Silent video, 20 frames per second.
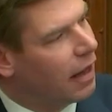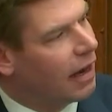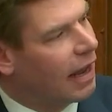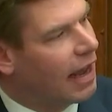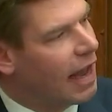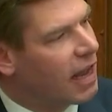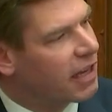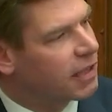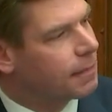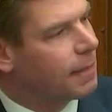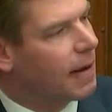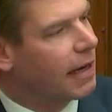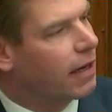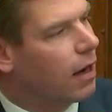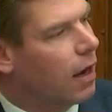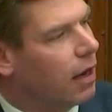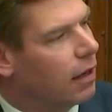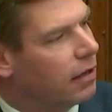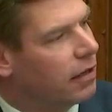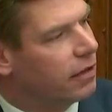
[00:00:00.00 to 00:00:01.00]
And I ask my
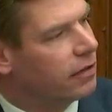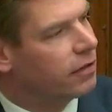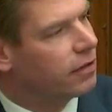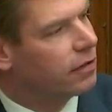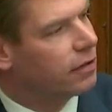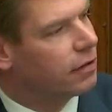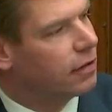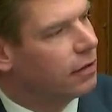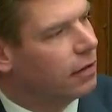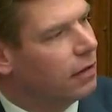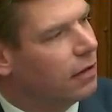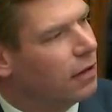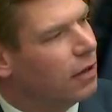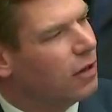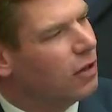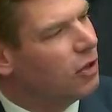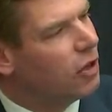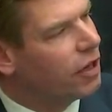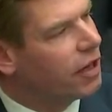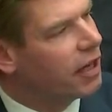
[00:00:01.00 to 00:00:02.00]
colleagues,
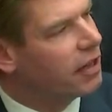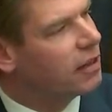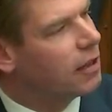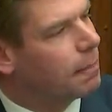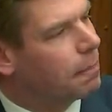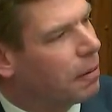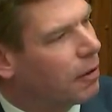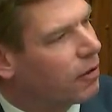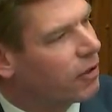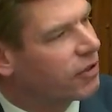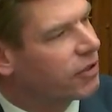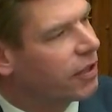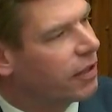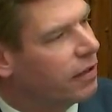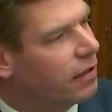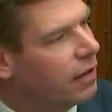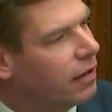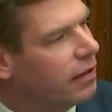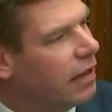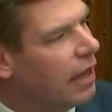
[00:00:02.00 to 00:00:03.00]
look at the
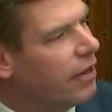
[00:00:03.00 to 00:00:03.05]
person